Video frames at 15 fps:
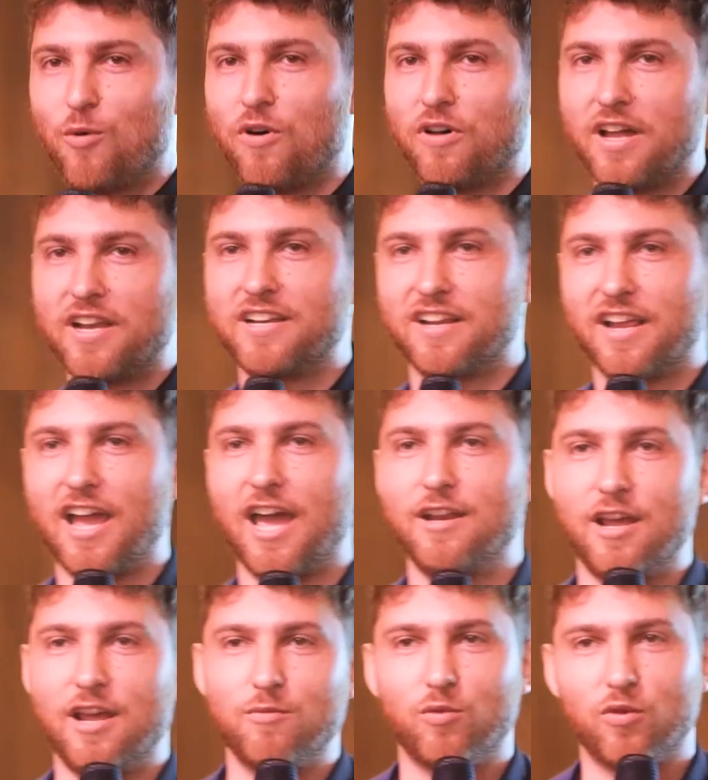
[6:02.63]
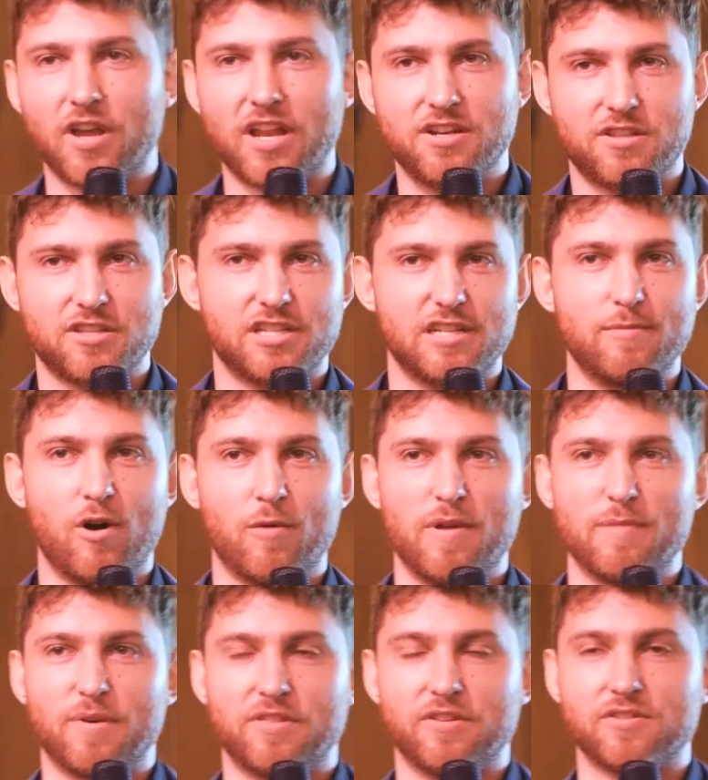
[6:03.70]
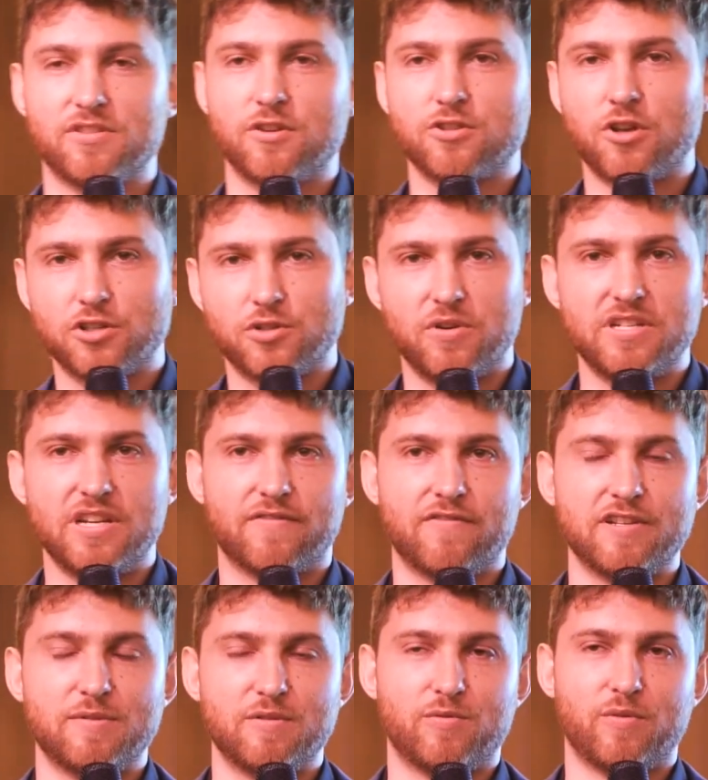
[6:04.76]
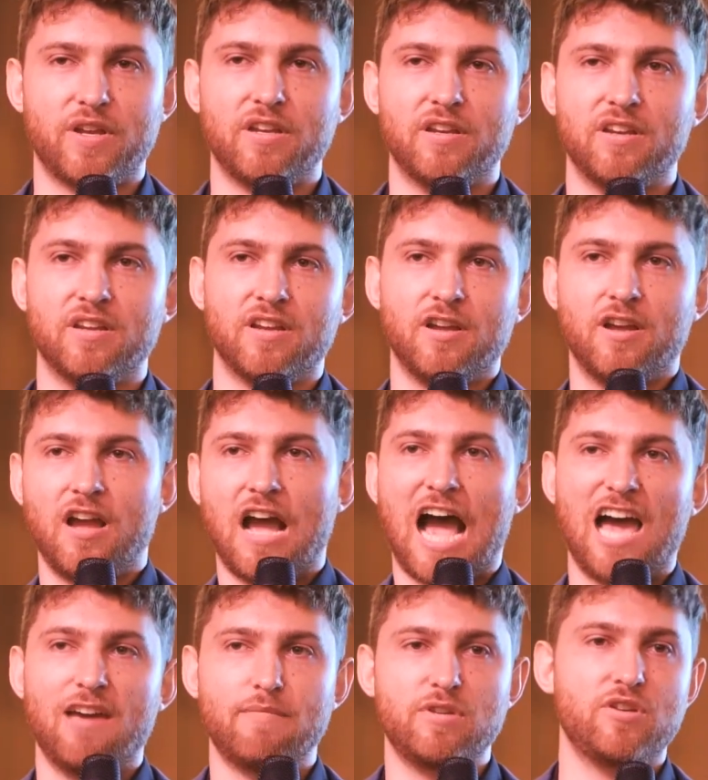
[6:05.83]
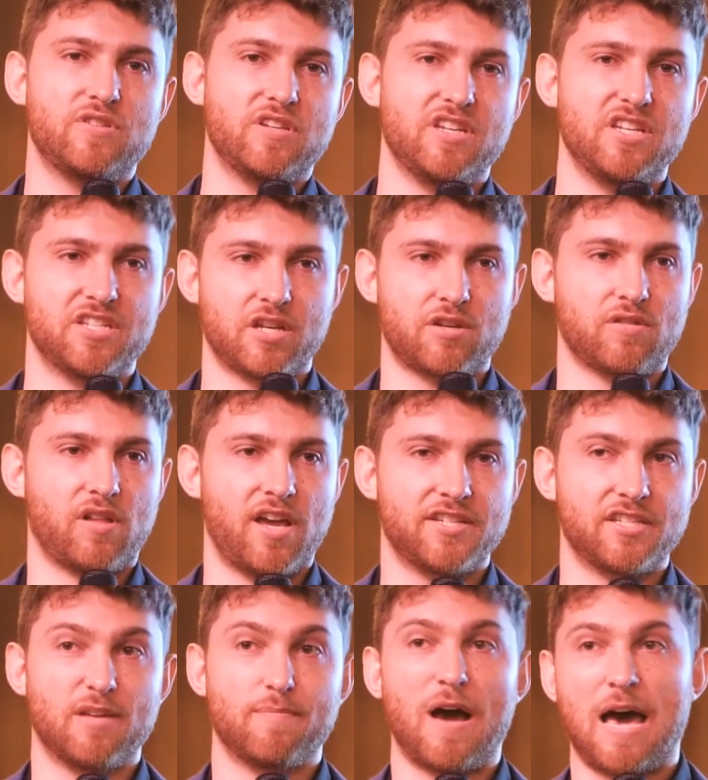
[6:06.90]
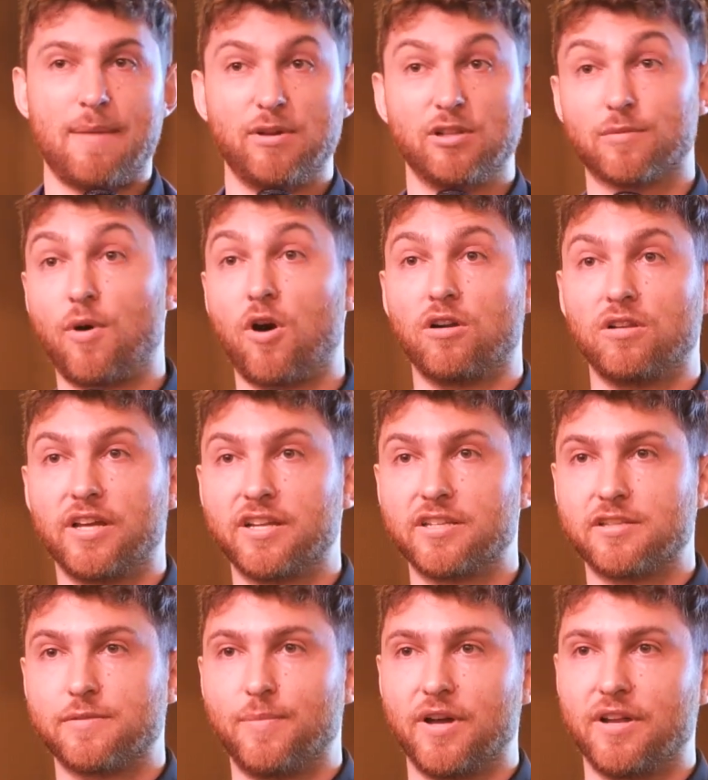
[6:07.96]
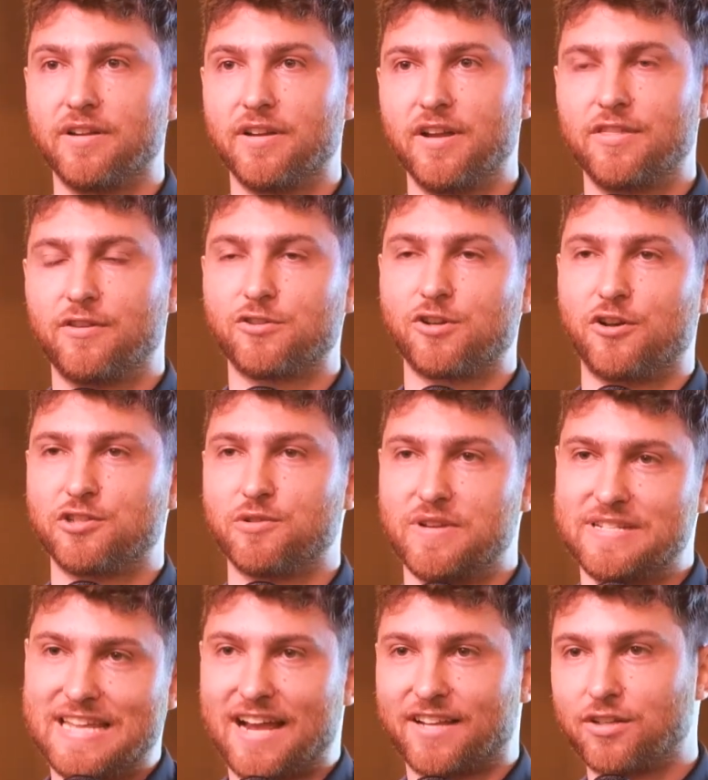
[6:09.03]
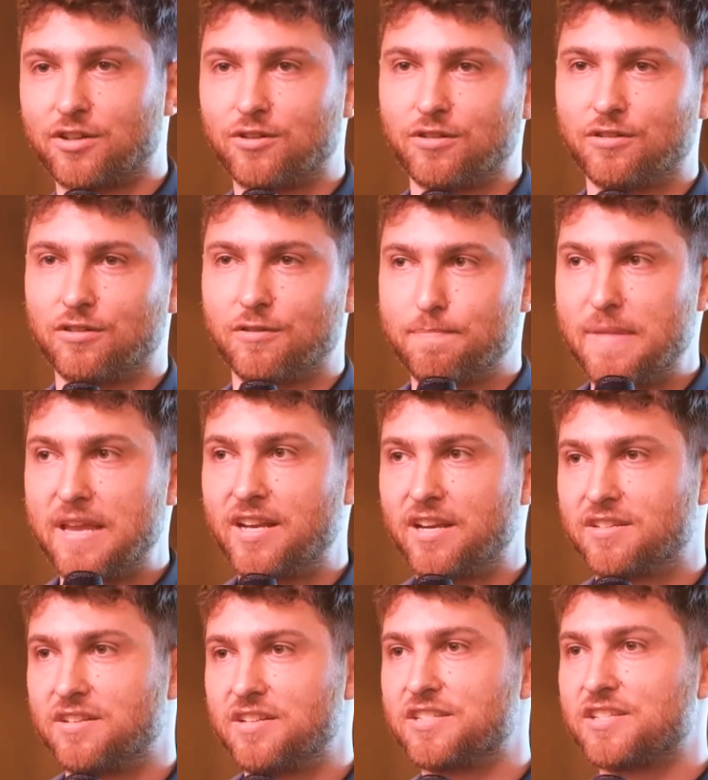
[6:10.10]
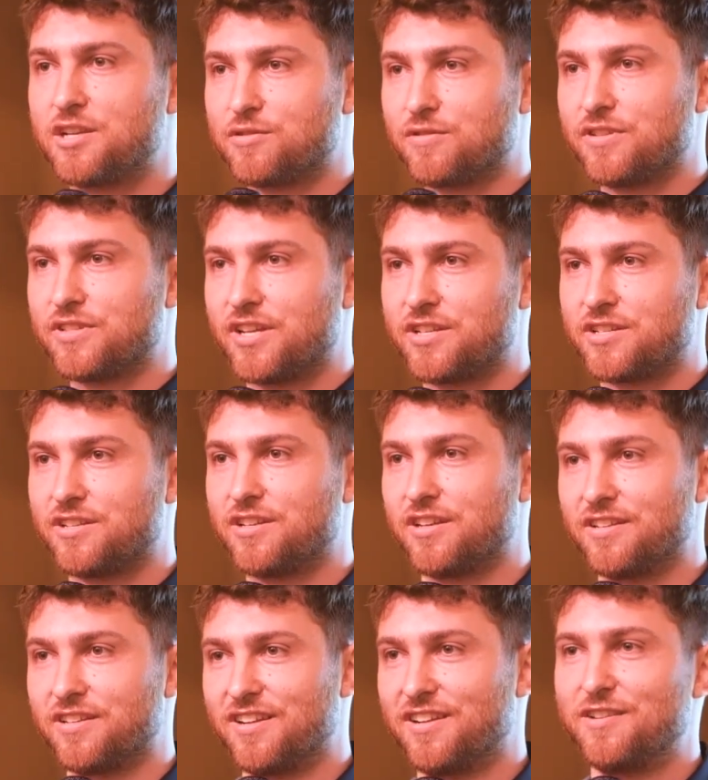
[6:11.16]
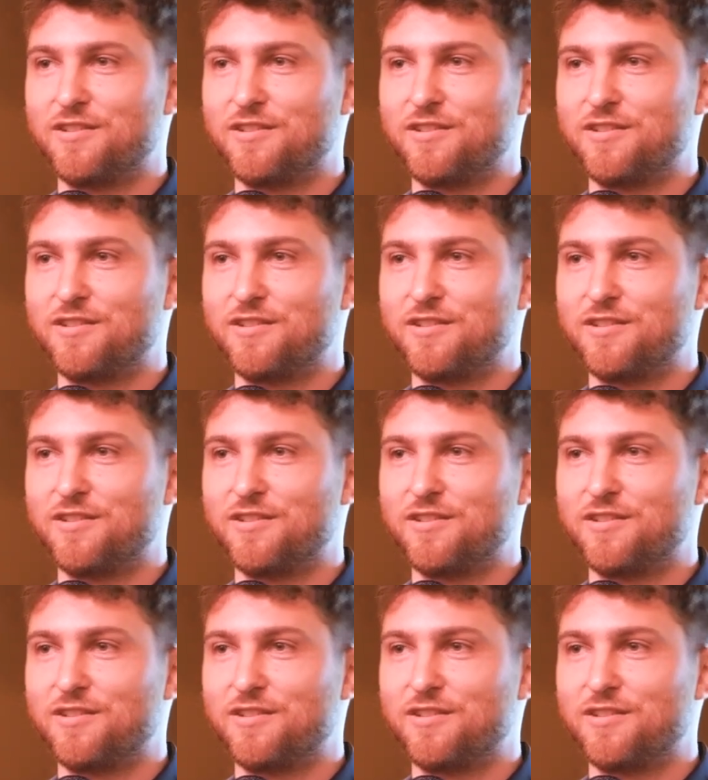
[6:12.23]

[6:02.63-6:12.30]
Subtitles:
Well, and we'll get into this in a moment, but there's also a difference between I've been using decentralized in the popular parlance, but there's also a technical meaning to decentralization, and